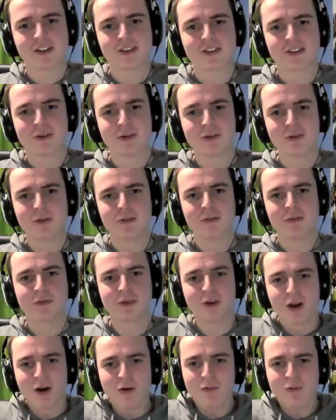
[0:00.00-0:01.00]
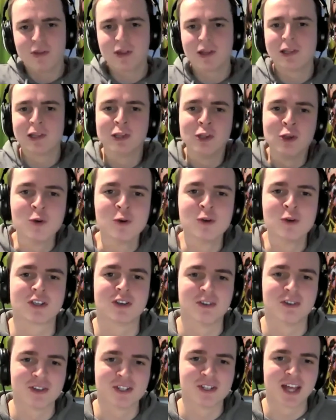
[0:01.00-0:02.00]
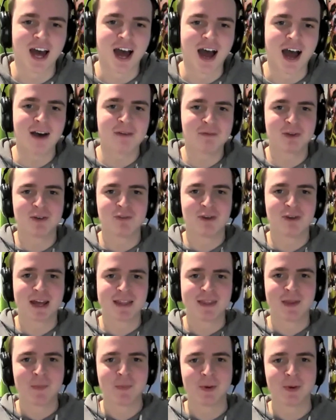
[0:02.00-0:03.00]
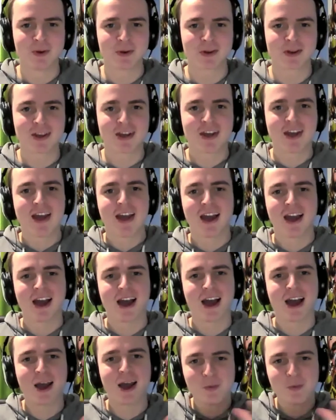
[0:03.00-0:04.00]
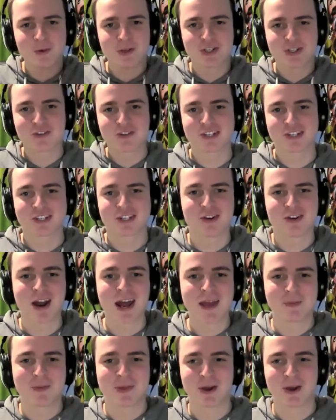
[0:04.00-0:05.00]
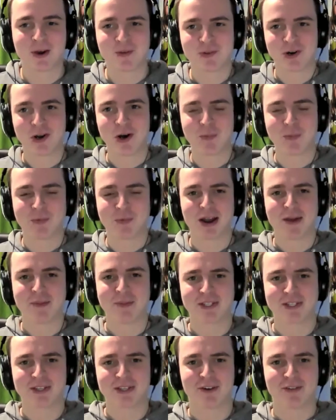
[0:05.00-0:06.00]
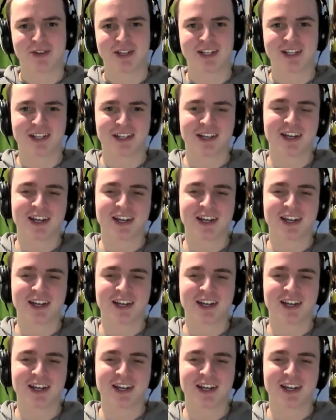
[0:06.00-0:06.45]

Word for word: So for all the losers that haven't read the book, how would you describe the overall premise of it?